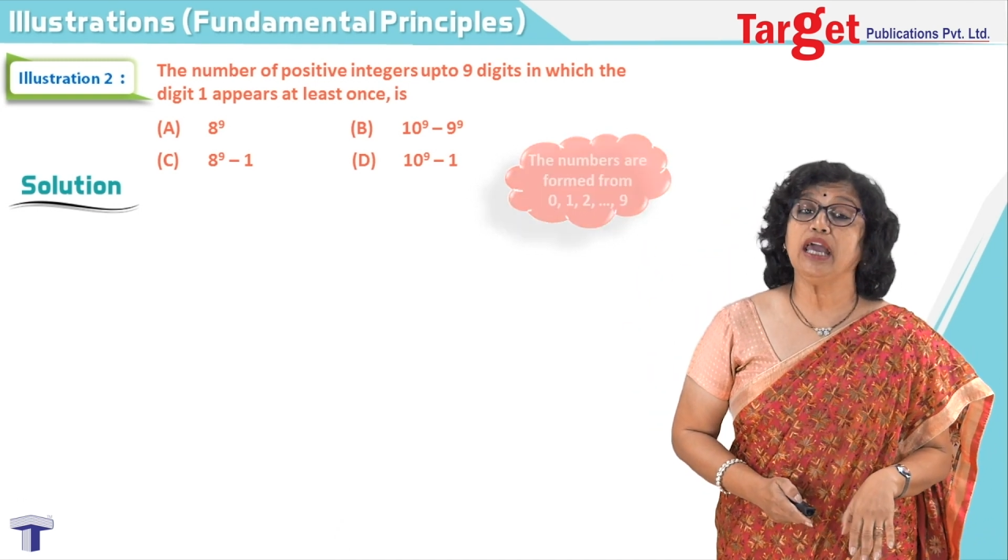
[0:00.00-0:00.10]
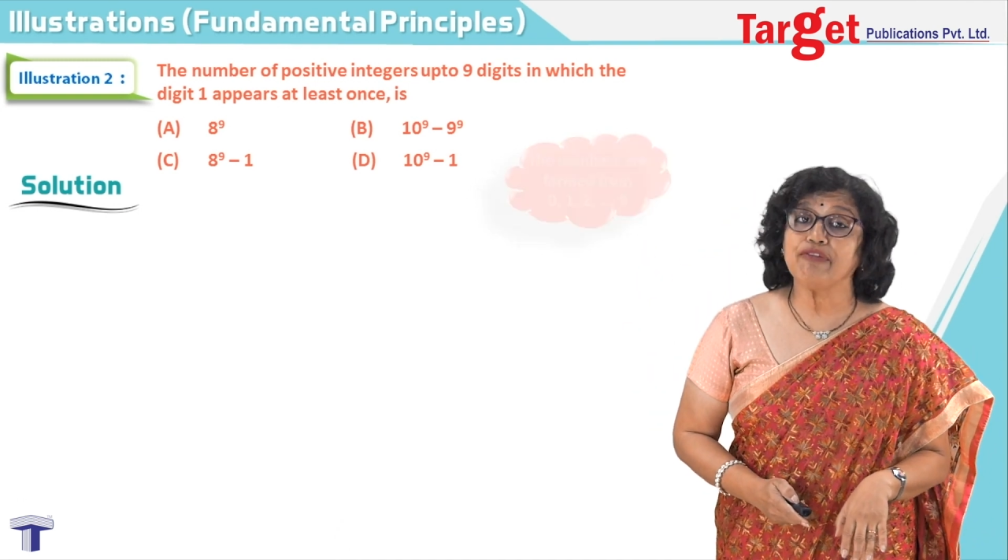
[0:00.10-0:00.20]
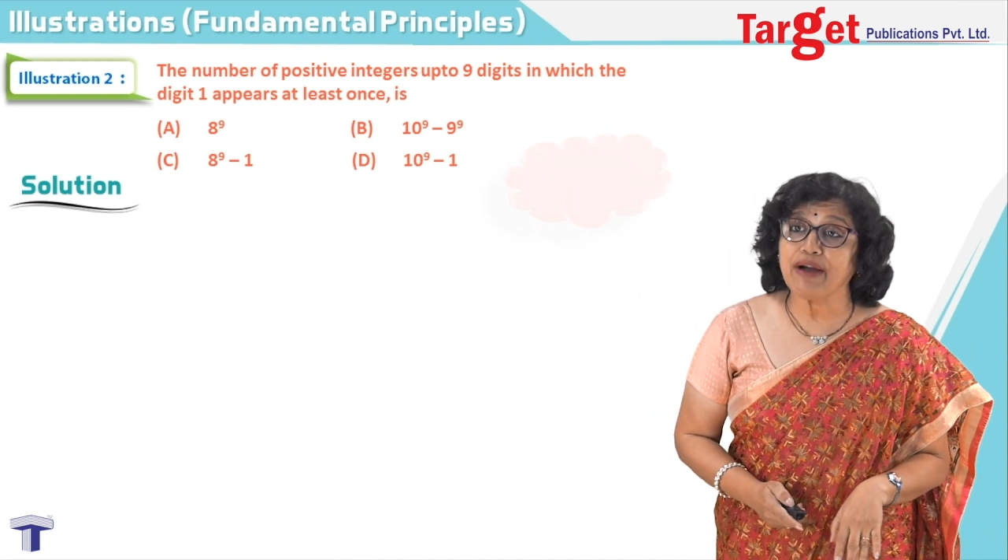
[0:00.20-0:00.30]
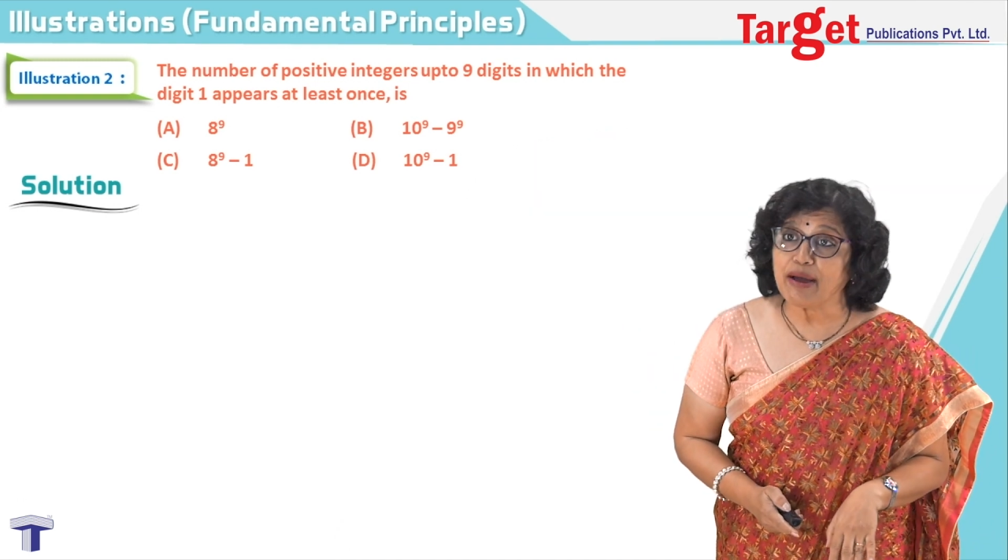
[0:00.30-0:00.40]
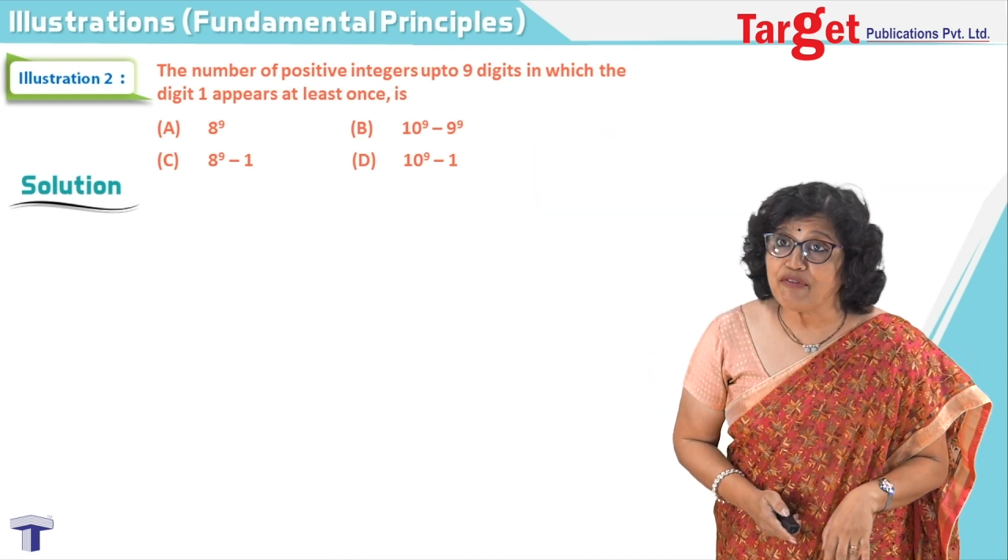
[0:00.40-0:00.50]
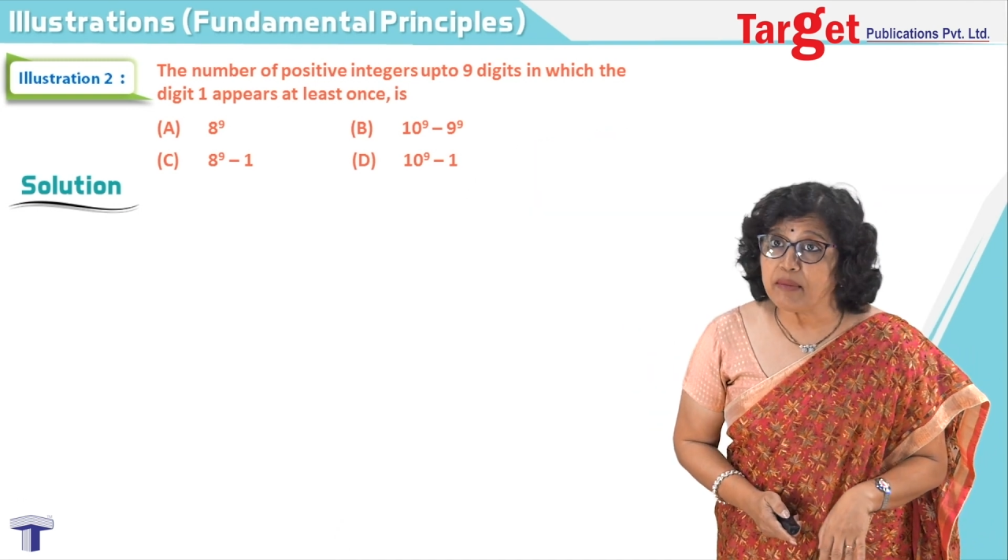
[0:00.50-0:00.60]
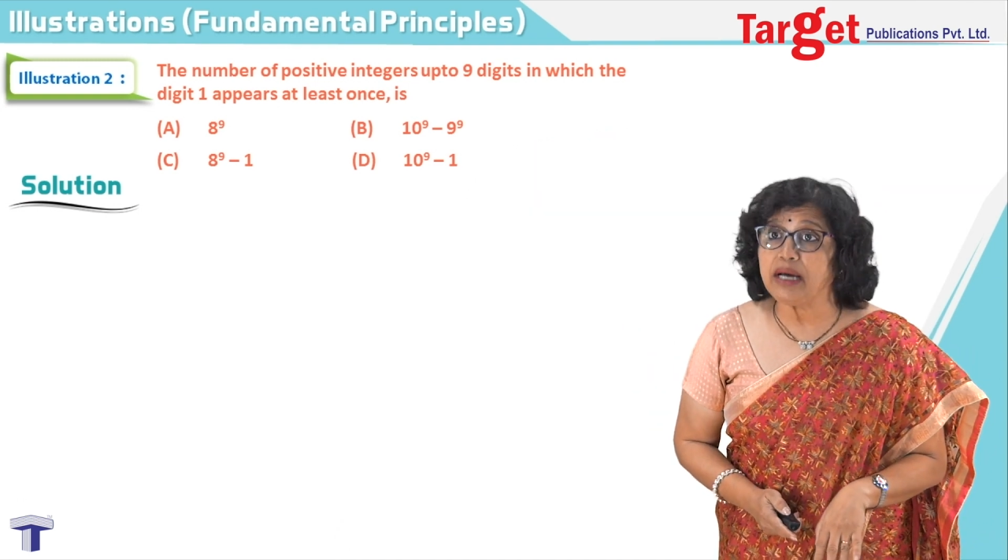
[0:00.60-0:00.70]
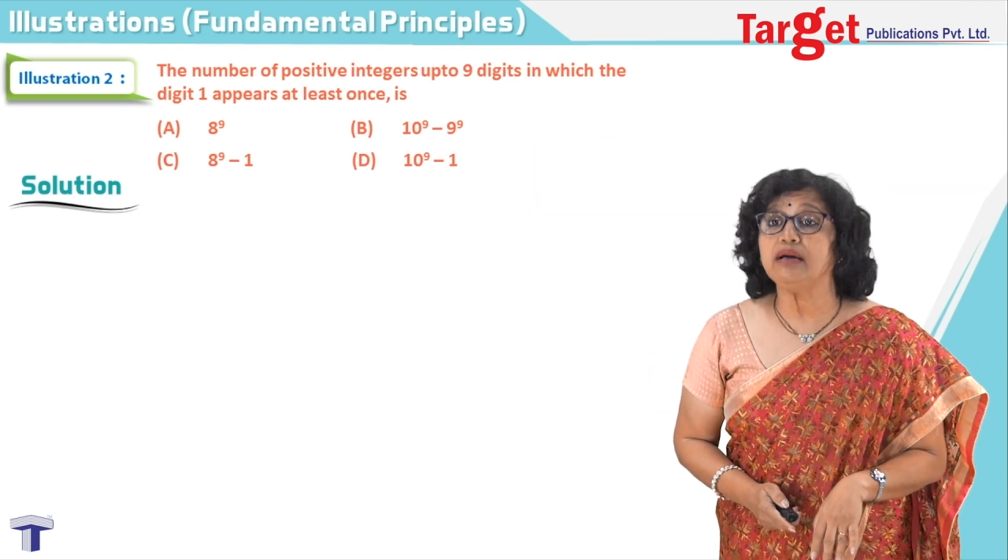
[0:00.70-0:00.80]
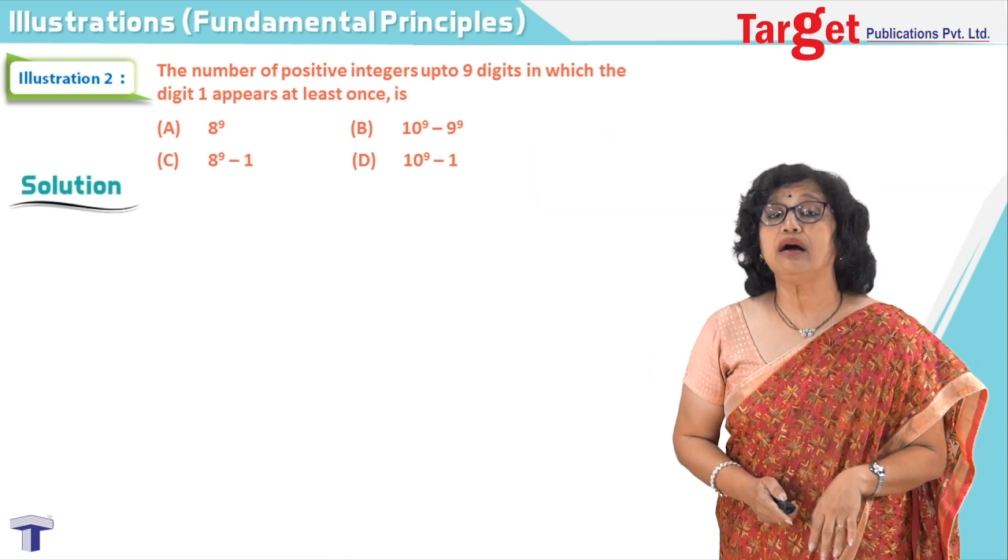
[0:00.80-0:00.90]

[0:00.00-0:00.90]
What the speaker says: if I am